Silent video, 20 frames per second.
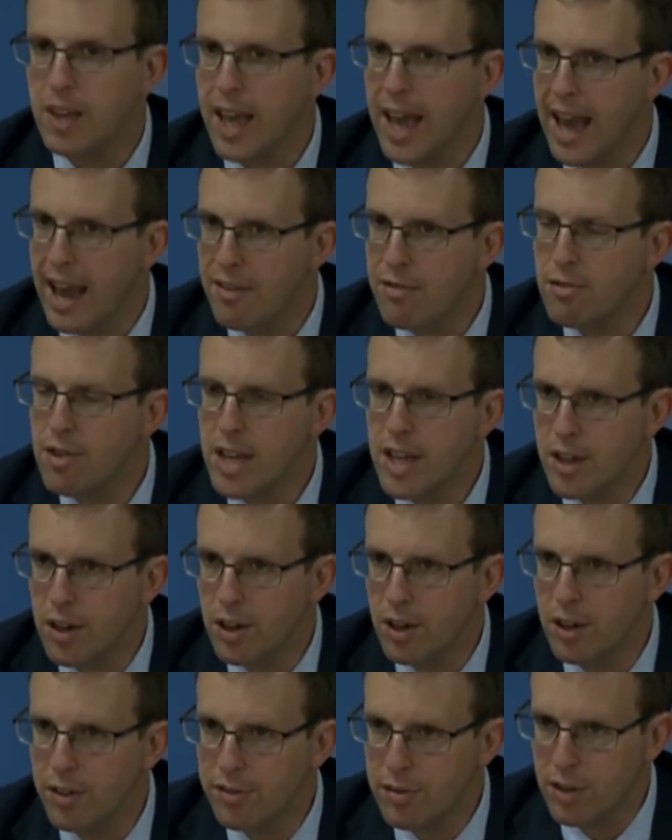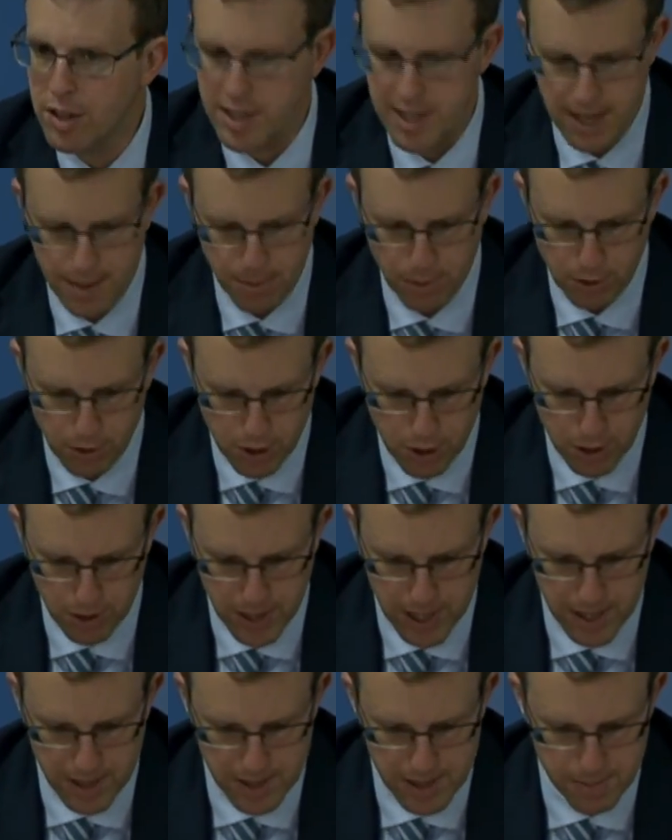Every year, for example,
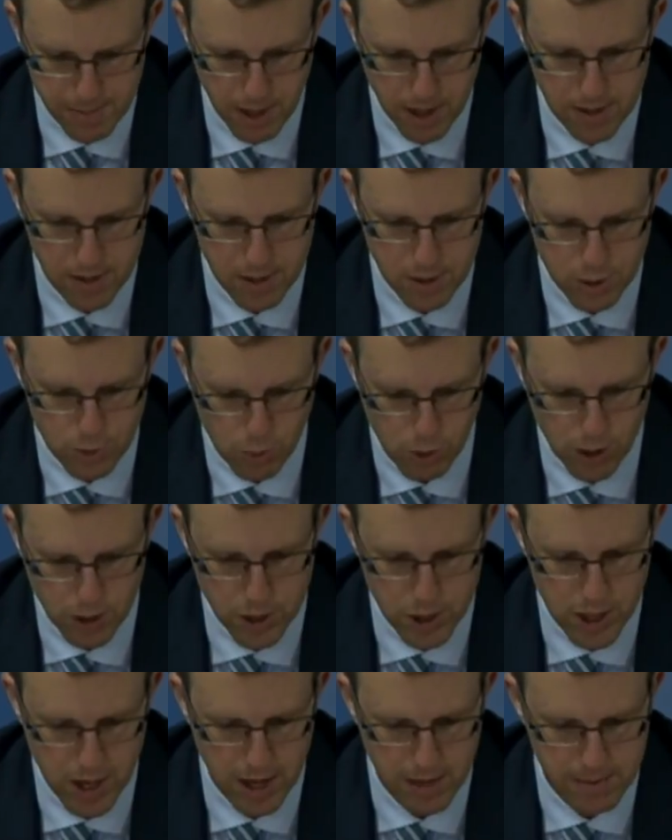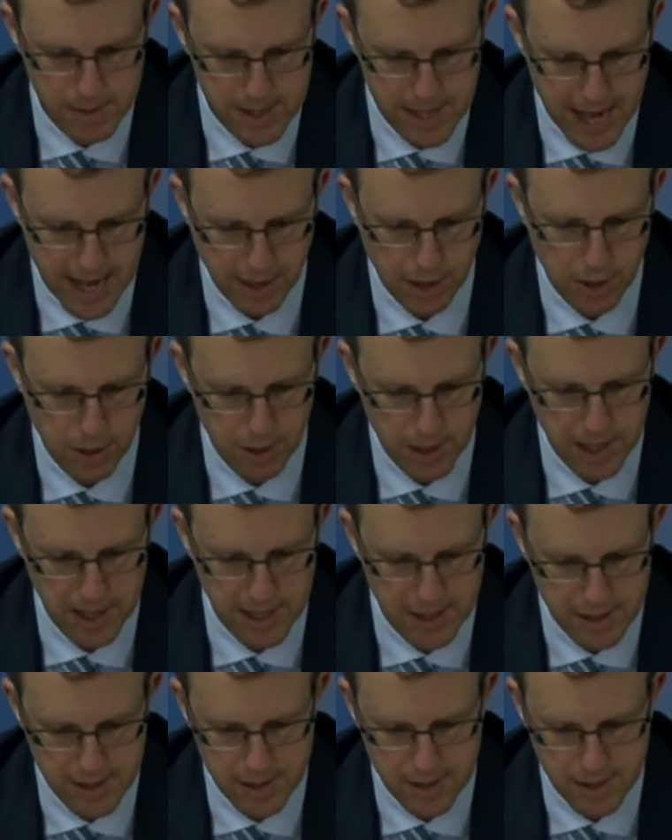Korea sponsors workshops at Korean
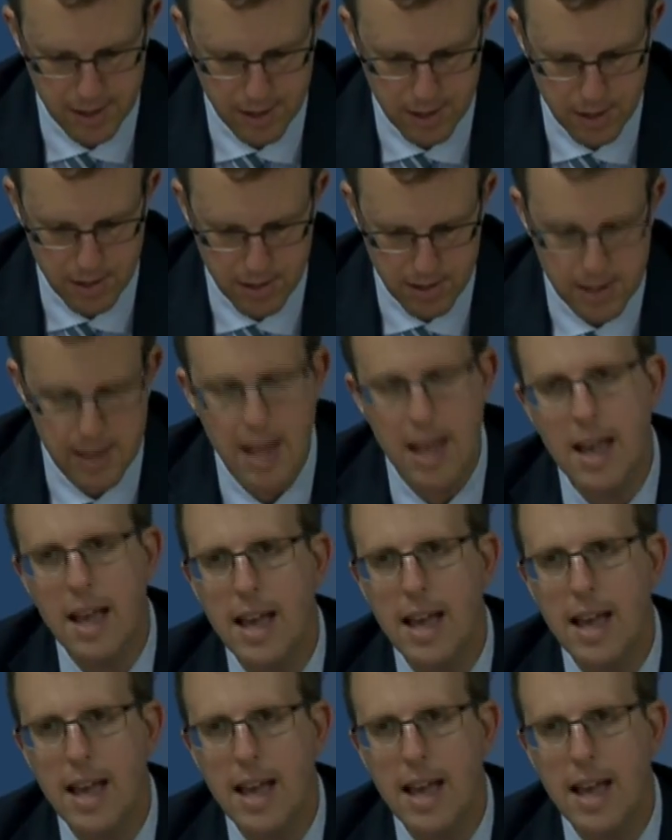institutes